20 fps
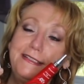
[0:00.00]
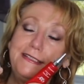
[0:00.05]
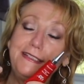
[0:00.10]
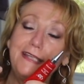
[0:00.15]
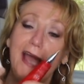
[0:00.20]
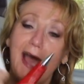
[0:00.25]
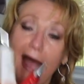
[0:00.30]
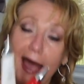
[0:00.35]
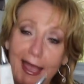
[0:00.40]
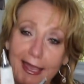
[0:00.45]

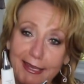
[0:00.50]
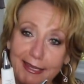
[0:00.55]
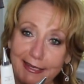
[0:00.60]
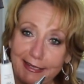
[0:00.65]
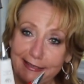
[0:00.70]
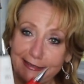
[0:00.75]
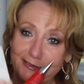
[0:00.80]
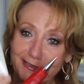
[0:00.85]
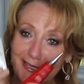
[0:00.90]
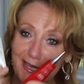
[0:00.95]

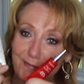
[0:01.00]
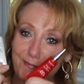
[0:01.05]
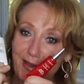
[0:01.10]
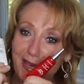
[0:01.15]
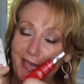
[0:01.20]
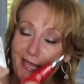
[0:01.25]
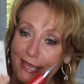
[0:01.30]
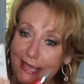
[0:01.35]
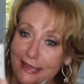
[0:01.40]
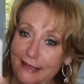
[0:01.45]
dying to get
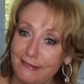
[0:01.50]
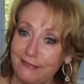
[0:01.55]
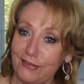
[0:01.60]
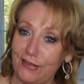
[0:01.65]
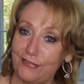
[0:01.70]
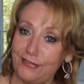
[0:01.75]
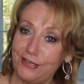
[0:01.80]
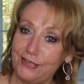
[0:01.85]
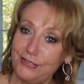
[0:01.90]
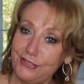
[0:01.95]
my hands
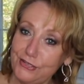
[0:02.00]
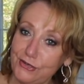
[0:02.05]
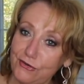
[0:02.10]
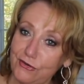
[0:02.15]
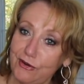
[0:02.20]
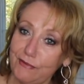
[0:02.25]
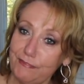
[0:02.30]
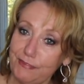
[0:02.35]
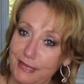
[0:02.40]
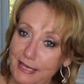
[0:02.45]
on the
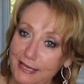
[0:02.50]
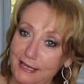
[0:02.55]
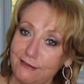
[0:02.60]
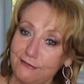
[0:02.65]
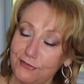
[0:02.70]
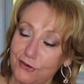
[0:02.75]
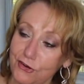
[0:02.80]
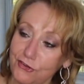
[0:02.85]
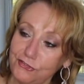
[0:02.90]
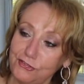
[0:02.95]

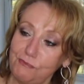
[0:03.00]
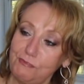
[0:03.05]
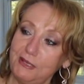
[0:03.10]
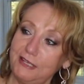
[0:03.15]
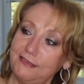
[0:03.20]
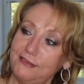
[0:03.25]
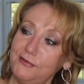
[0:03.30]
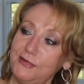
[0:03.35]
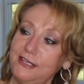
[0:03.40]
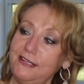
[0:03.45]
European version
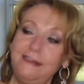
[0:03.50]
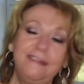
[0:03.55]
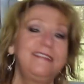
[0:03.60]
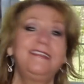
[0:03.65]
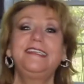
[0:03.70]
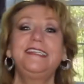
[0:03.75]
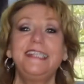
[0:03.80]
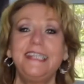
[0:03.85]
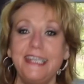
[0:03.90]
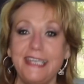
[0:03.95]
because I wanted to
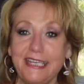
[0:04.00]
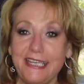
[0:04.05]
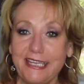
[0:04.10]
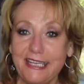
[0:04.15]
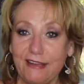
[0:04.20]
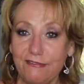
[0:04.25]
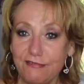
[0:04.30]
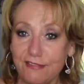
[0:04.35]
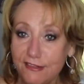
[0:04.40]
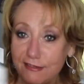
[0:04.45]

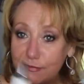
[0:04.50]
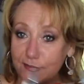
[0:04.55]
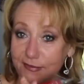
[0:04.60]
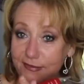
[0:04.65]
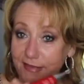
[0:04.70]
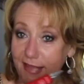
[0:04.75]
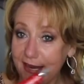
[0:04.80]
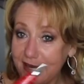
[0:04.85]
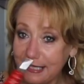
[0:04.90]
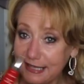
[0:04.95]
see if this
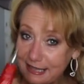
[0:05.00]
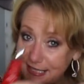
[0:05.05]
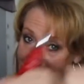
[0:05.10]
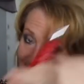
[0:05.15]
was like